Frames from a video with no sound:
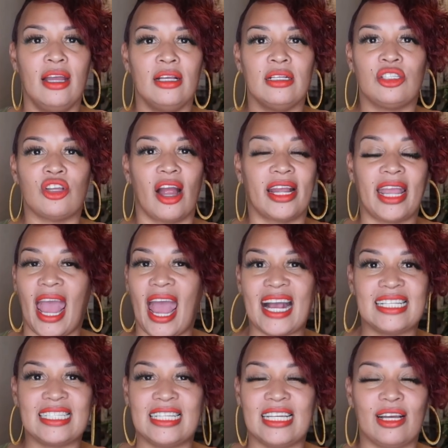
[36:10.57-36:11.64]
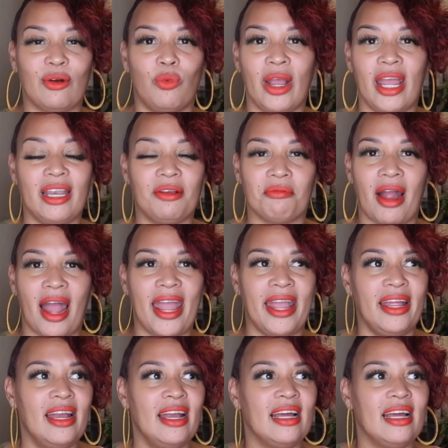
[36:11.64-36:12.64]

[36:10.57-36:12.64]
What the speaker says: sarcastic wit, right?